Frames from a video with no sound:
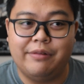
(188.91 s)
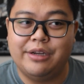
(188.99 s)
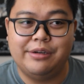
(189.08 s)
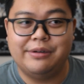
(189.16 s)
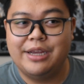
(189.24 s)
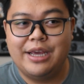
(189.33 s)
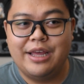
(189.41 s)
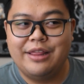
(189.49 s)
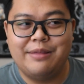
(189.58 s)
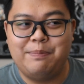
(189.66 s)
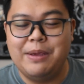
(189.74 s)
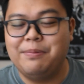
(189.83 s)

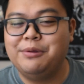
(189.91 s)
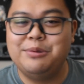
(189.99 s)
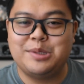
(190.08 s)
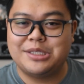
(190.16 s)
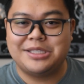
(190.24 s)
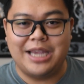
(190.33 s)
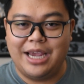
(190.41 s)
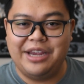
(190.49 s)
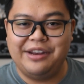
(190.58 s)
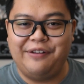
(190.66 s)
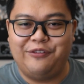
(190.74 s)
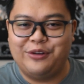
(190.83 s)
The people who
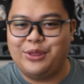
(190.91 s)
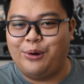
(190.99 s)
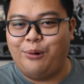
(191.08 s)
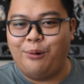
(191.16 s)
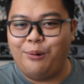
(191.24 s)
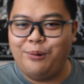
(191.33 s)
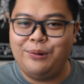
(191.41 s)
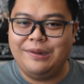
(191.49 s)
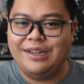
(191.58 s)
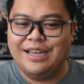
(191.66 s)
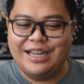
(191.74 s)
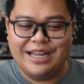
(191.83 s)
stayed for the
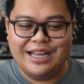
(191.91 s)
whole